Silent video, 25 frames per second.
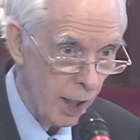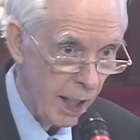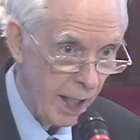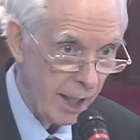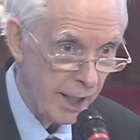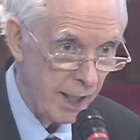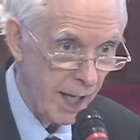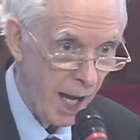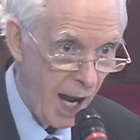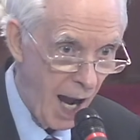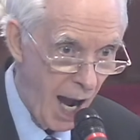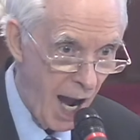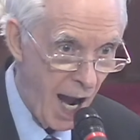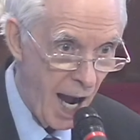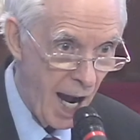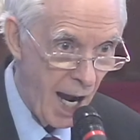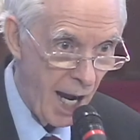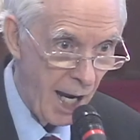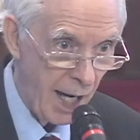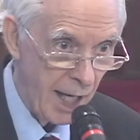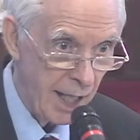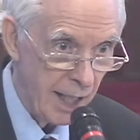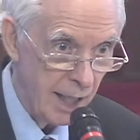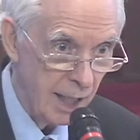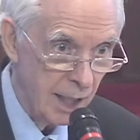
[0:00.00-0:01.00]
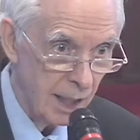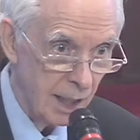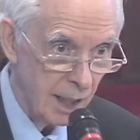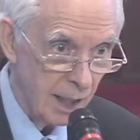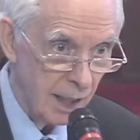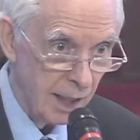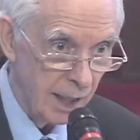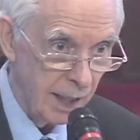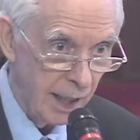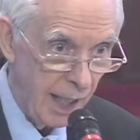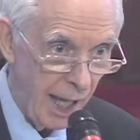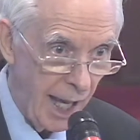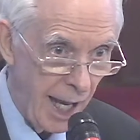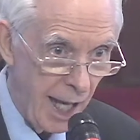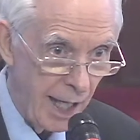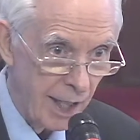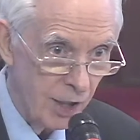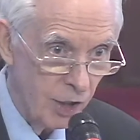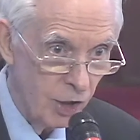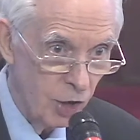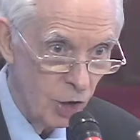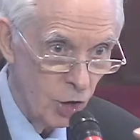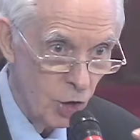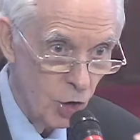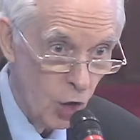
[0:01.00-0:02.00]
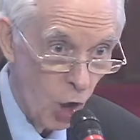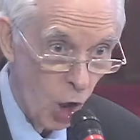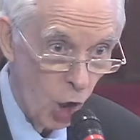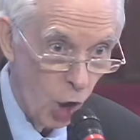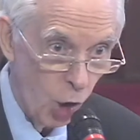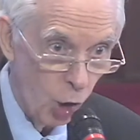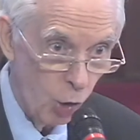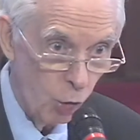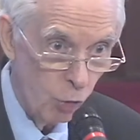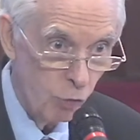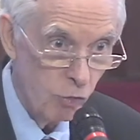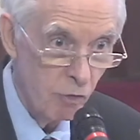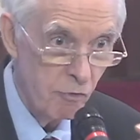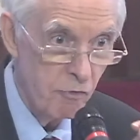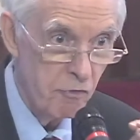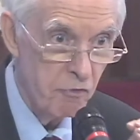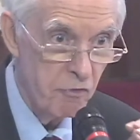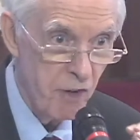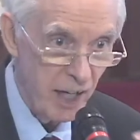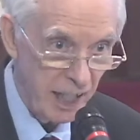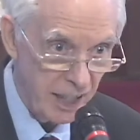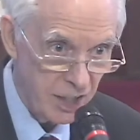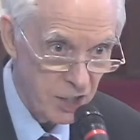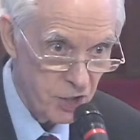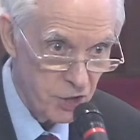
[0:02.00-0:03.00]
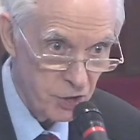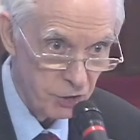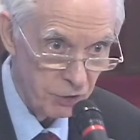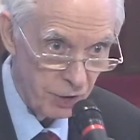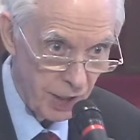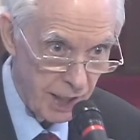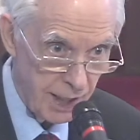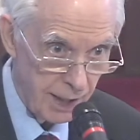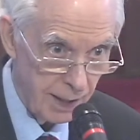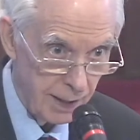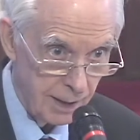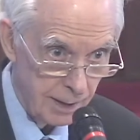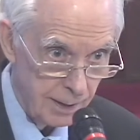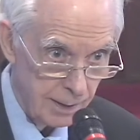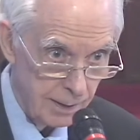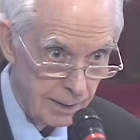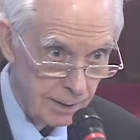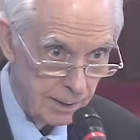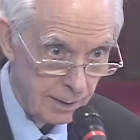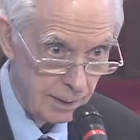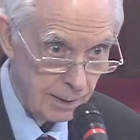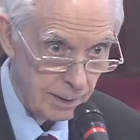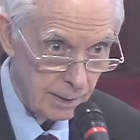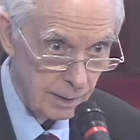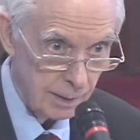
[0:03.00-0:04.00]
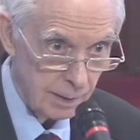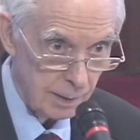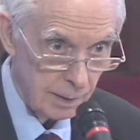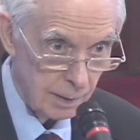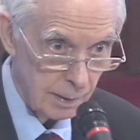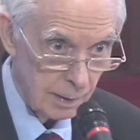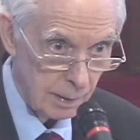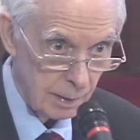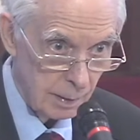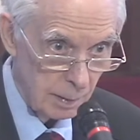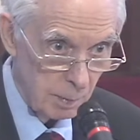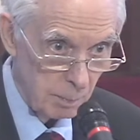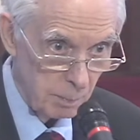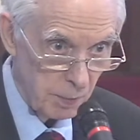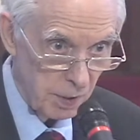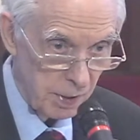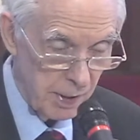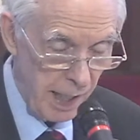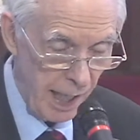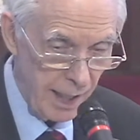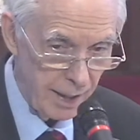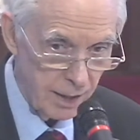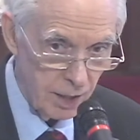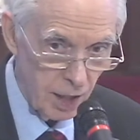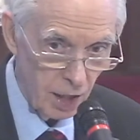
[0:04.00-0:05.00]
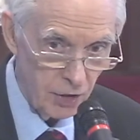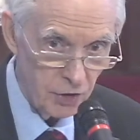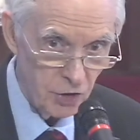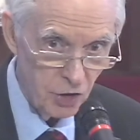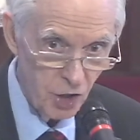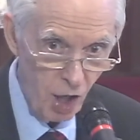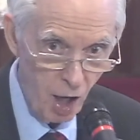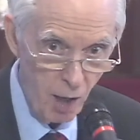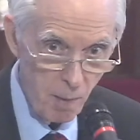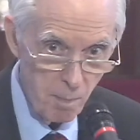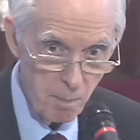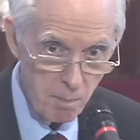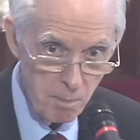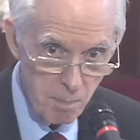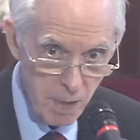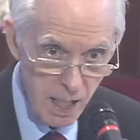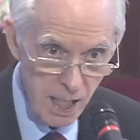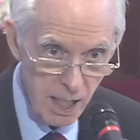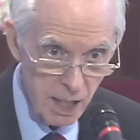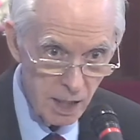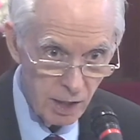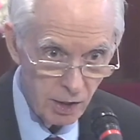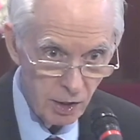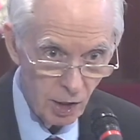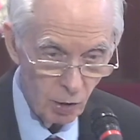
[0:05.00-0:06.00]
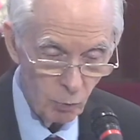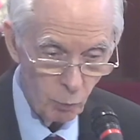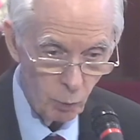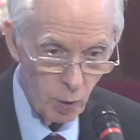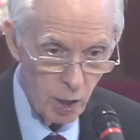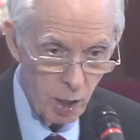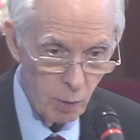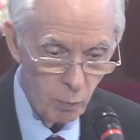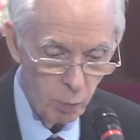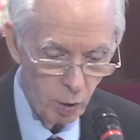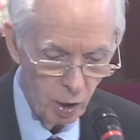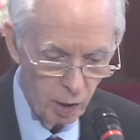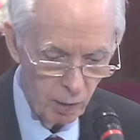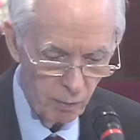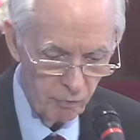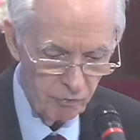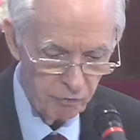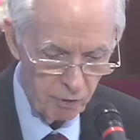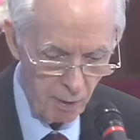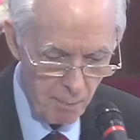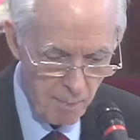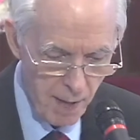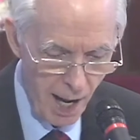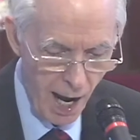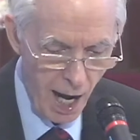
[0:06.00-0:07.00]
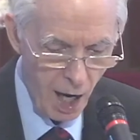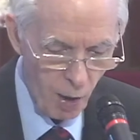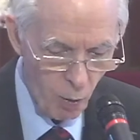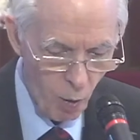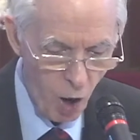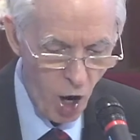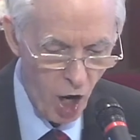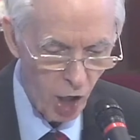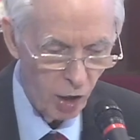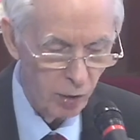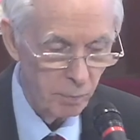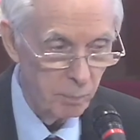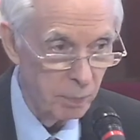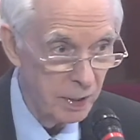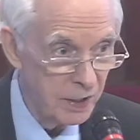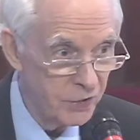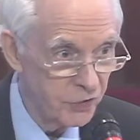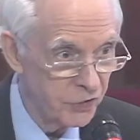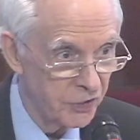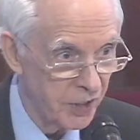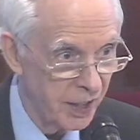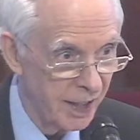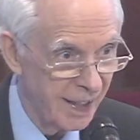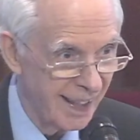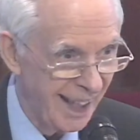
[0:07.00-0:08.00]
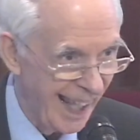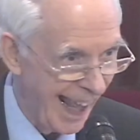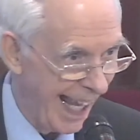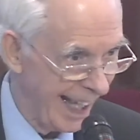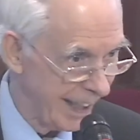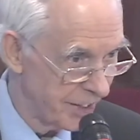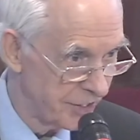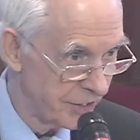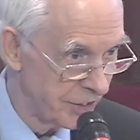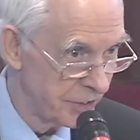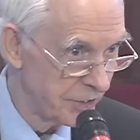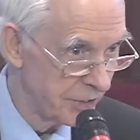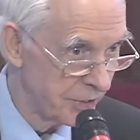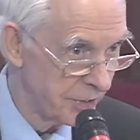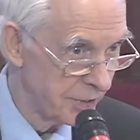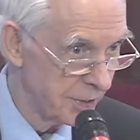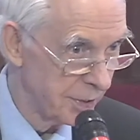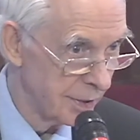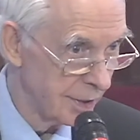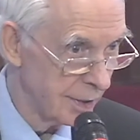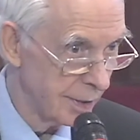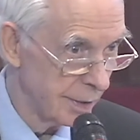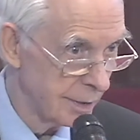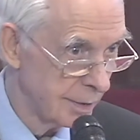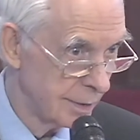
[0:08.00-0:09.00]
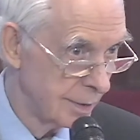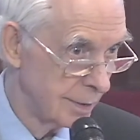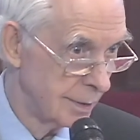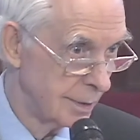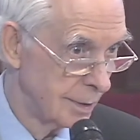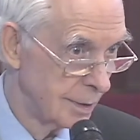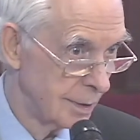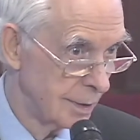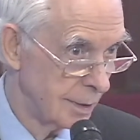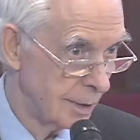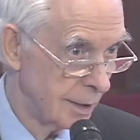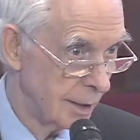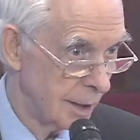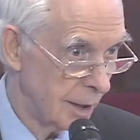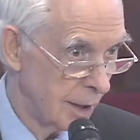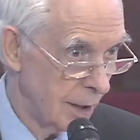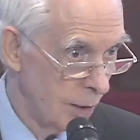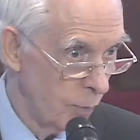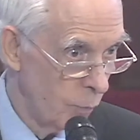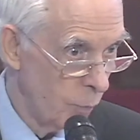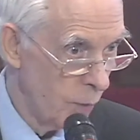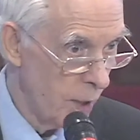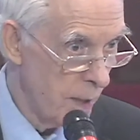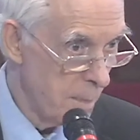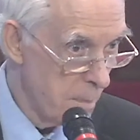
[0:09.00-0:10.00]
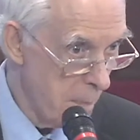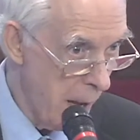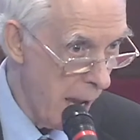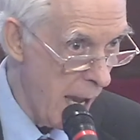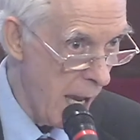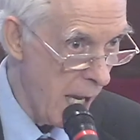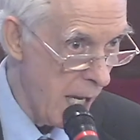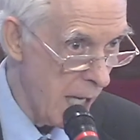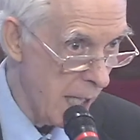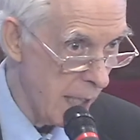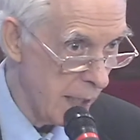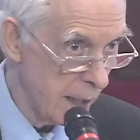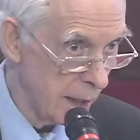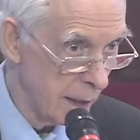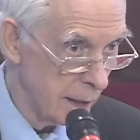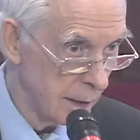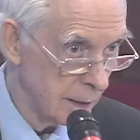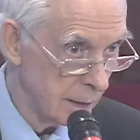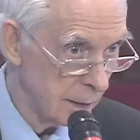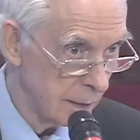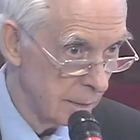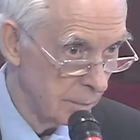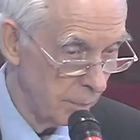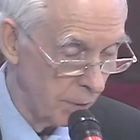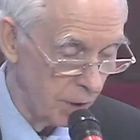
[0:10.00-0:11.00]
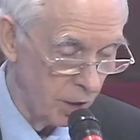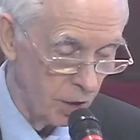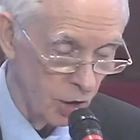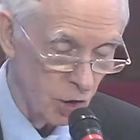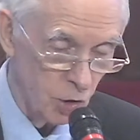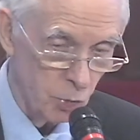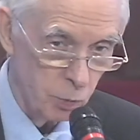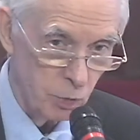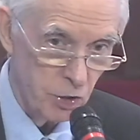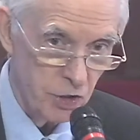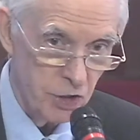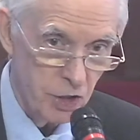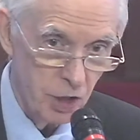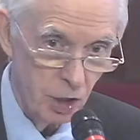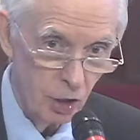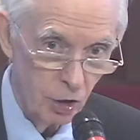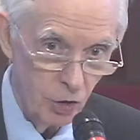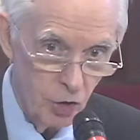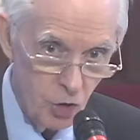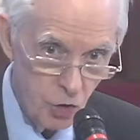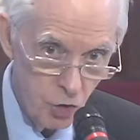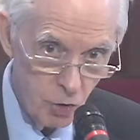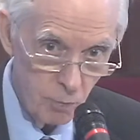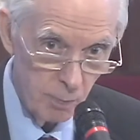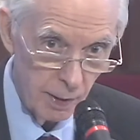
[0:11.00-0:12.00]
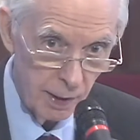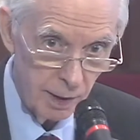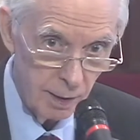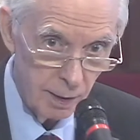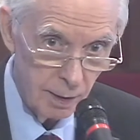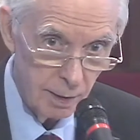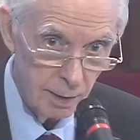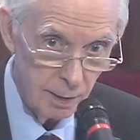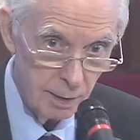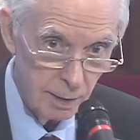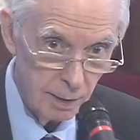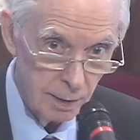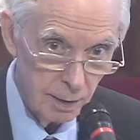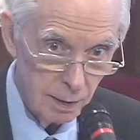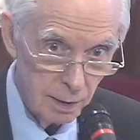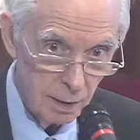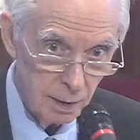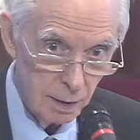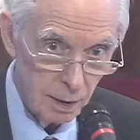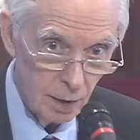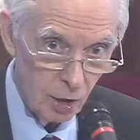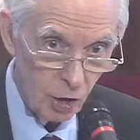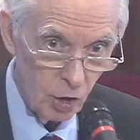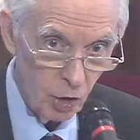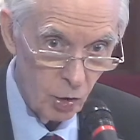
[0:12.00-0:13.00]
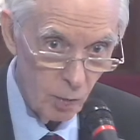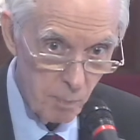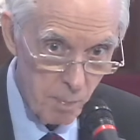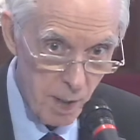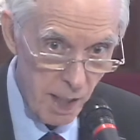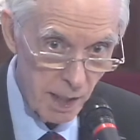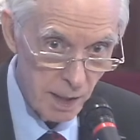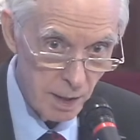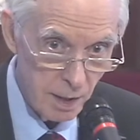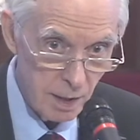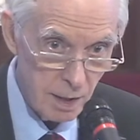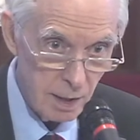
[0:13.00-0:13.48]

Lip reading: and I can know victory. But that does not mean that we will from now on be sinless. We may, because we're still human, commit